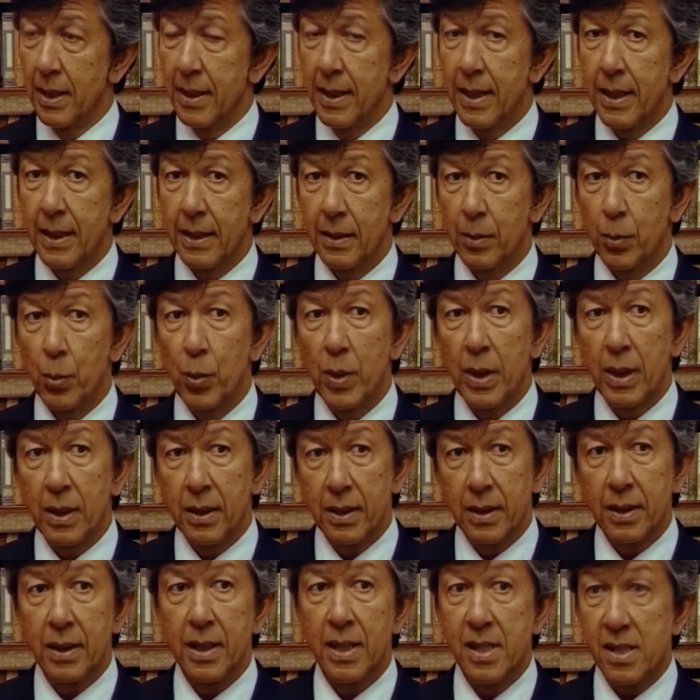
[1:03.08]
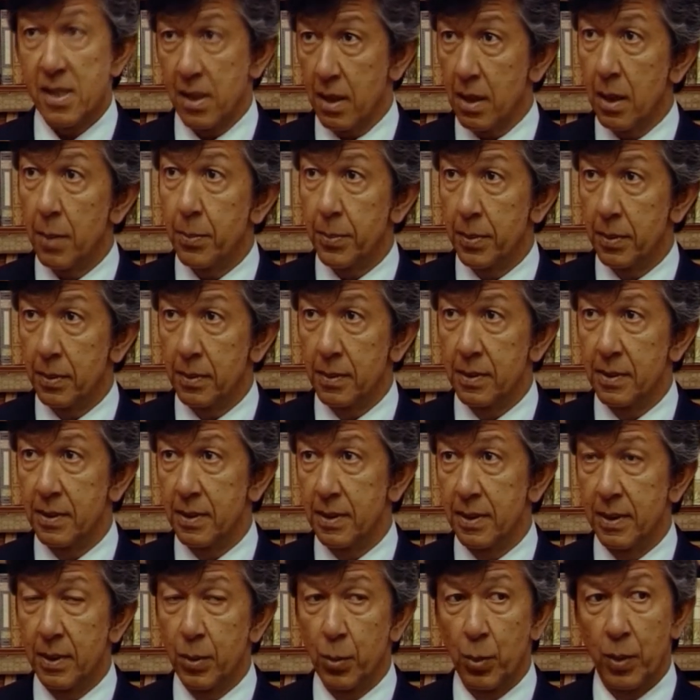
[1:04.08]
Yeah, well, it's a couple
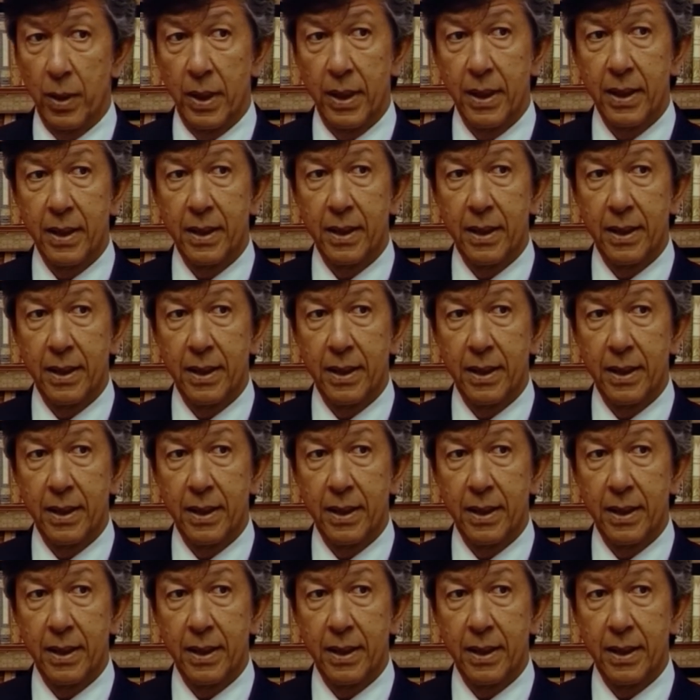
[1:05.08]
in a way,